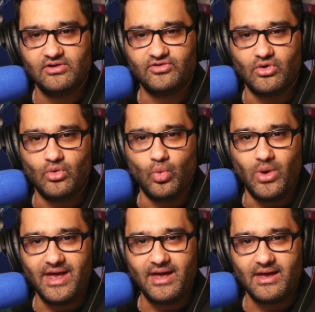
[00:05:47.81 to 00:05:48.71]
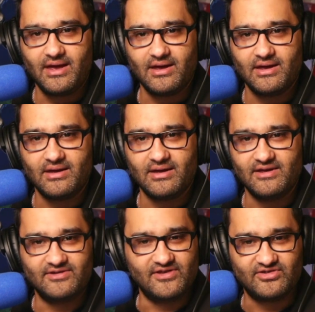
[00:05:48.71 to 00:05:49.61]
So where
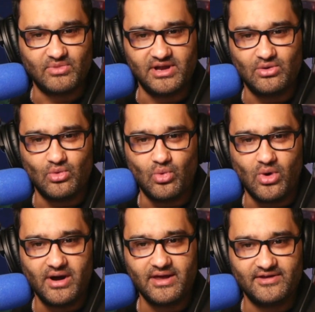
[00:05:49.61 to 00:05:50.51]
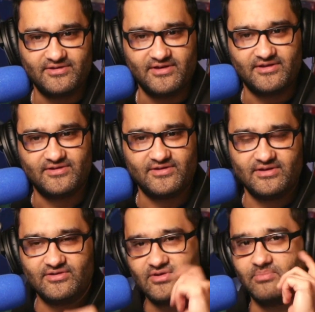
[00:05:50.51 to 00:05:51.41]
is this money? Why is this
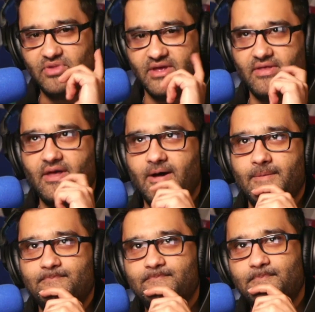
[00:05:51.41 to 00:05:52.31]
something that